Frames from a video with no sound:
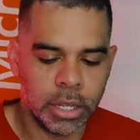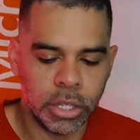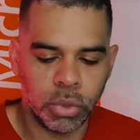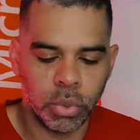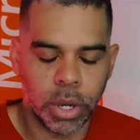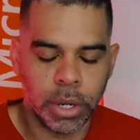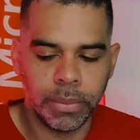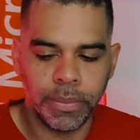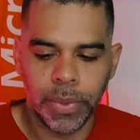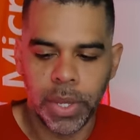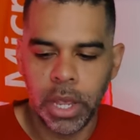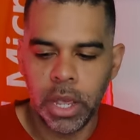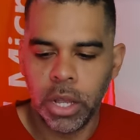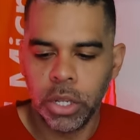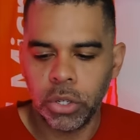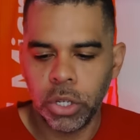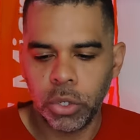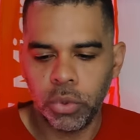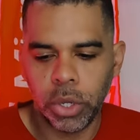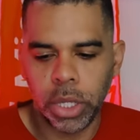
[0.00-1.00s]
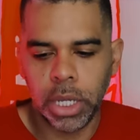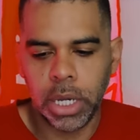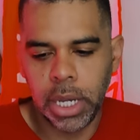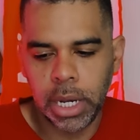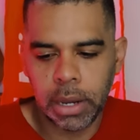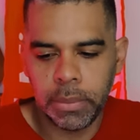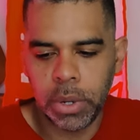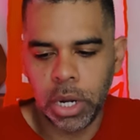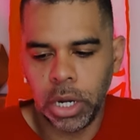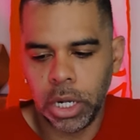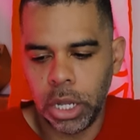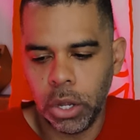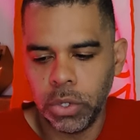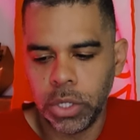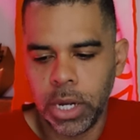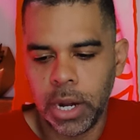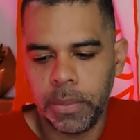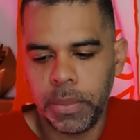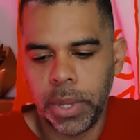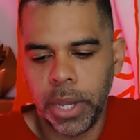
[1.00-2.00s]
in this one. So it's really neat. I'm going to
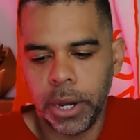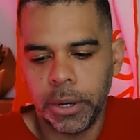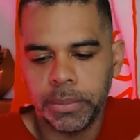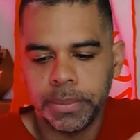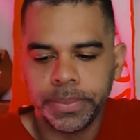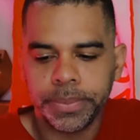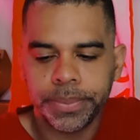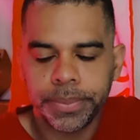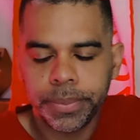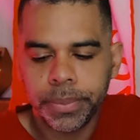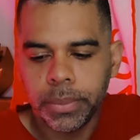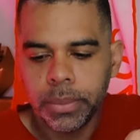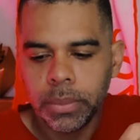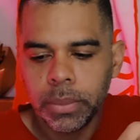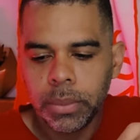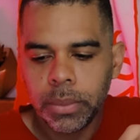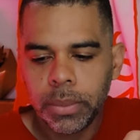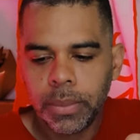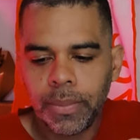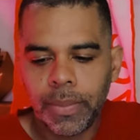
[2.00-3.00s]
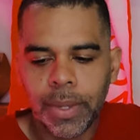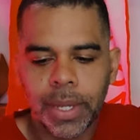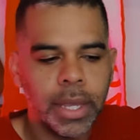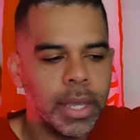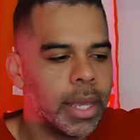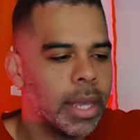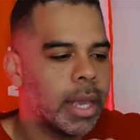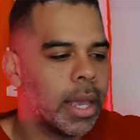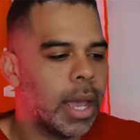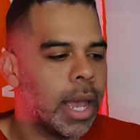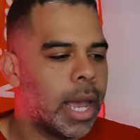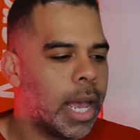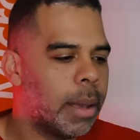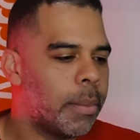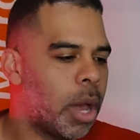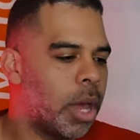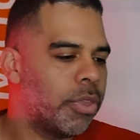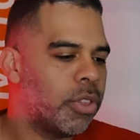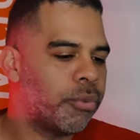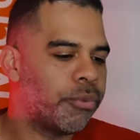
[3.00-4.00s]
close it up here.
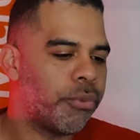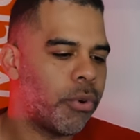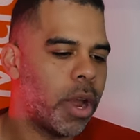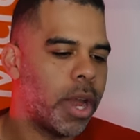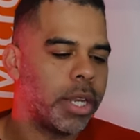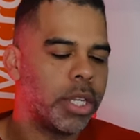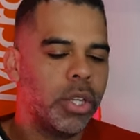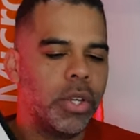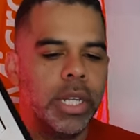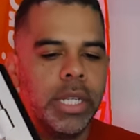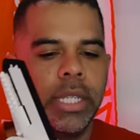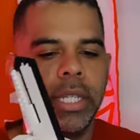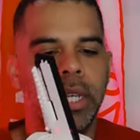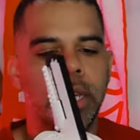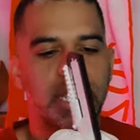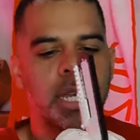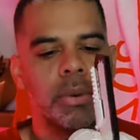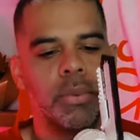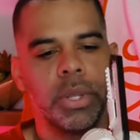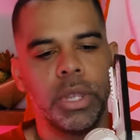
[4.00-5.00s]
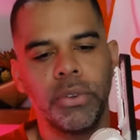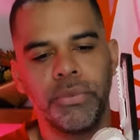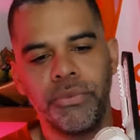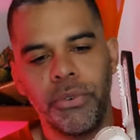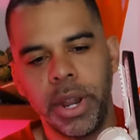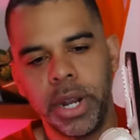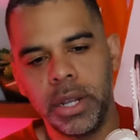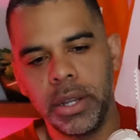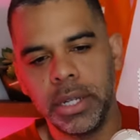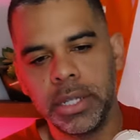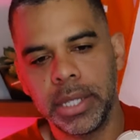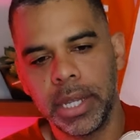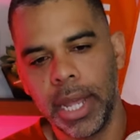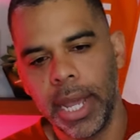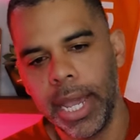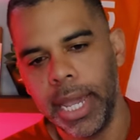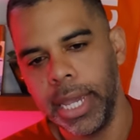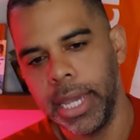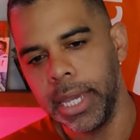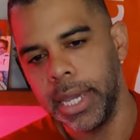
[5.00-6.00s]
Um, the front, you can see what the front looks
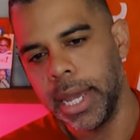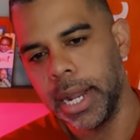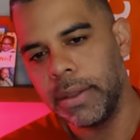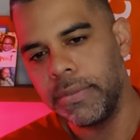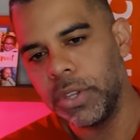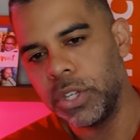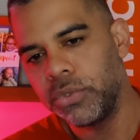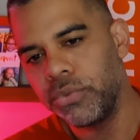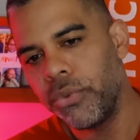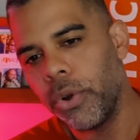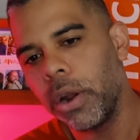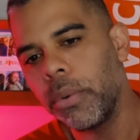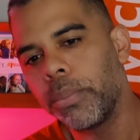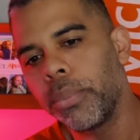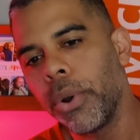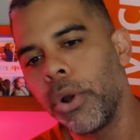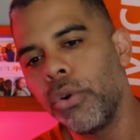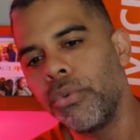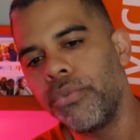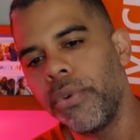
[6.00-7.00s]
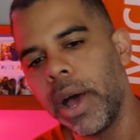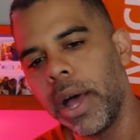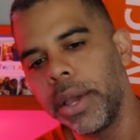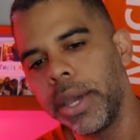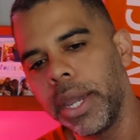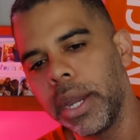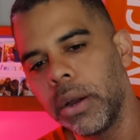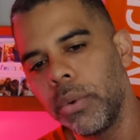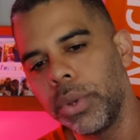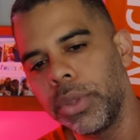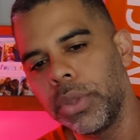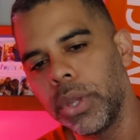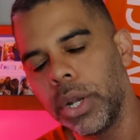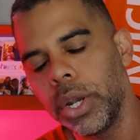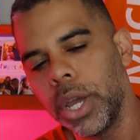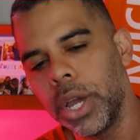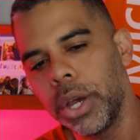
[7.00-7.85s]
like, kind of this front profile here with the